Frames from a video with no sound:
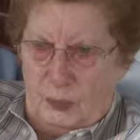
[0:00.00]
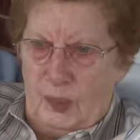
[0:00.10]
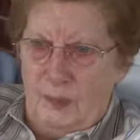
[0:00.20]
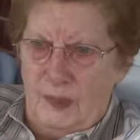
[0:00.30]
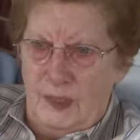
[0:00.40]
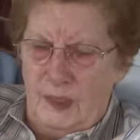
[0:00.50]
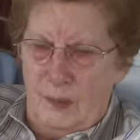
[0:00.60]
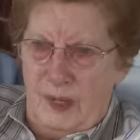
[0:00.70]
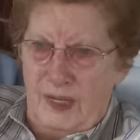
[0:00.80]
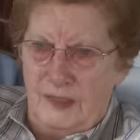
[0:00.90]
probably in
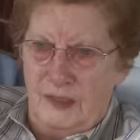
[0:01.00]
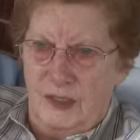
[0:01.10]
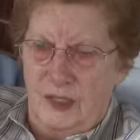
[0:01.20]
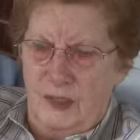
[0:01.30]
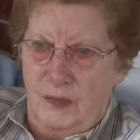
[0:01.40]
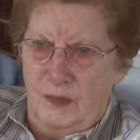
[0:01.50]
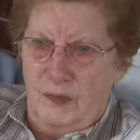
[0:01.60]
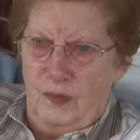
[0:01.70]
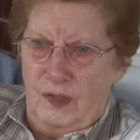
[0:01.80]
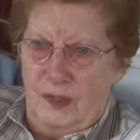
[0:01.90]
the back seat
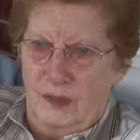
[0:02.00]
of